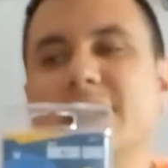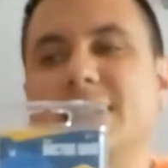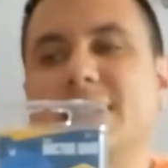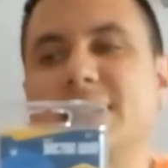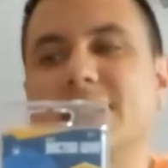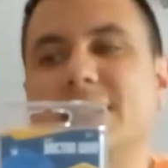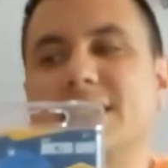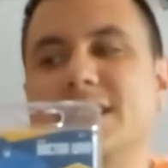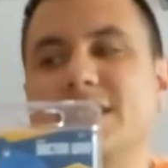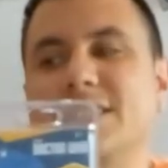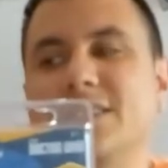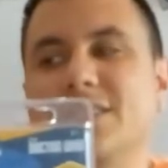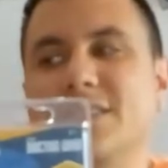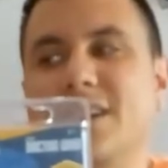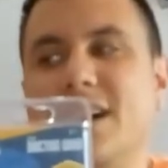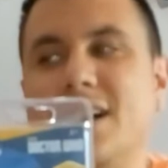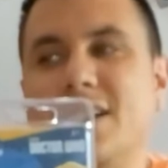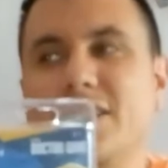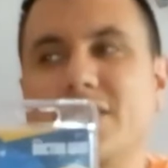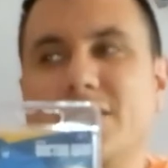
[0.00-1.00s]
Uh, the
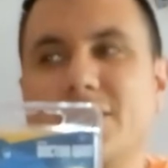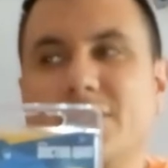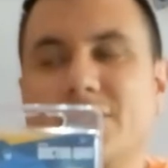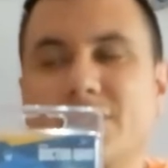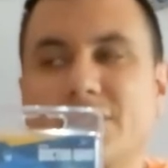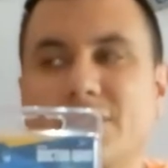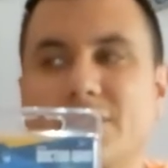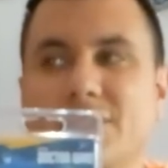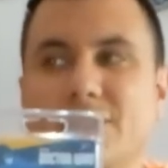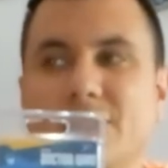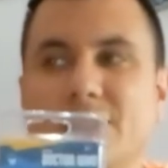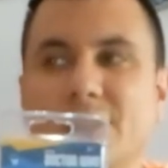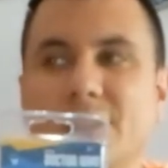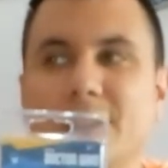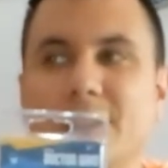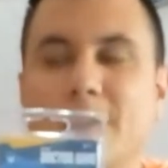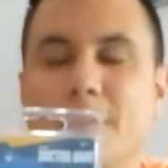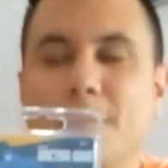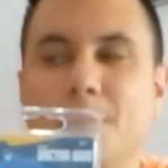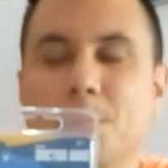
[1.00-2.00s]
TARDIS is a
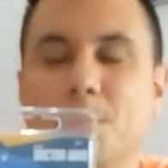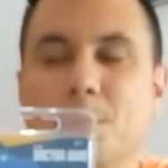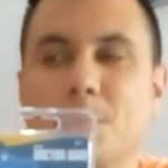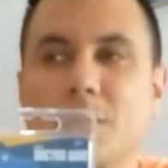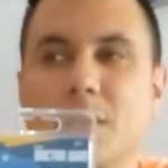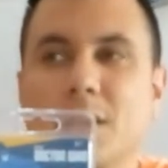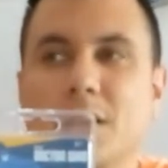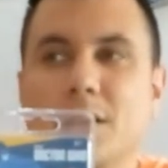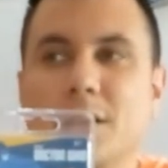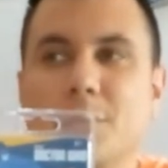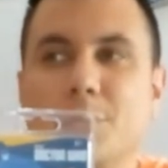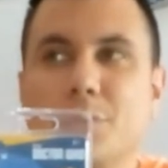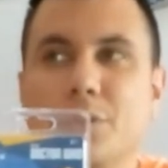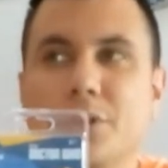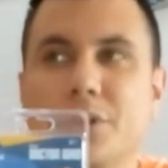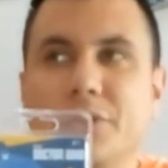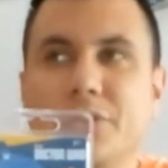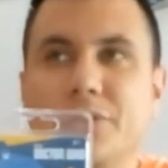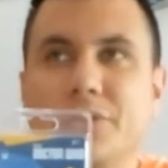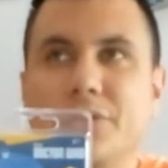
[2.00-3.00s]
uh, uh,
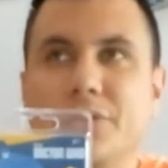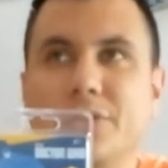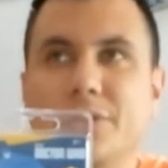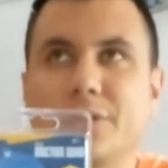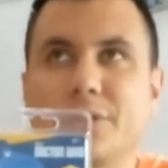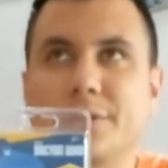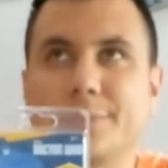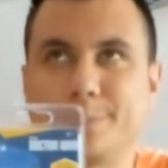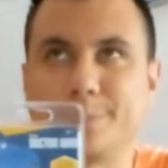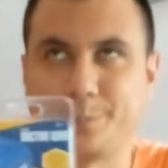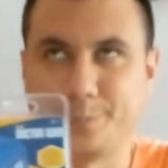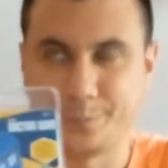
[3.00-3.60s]
police uh,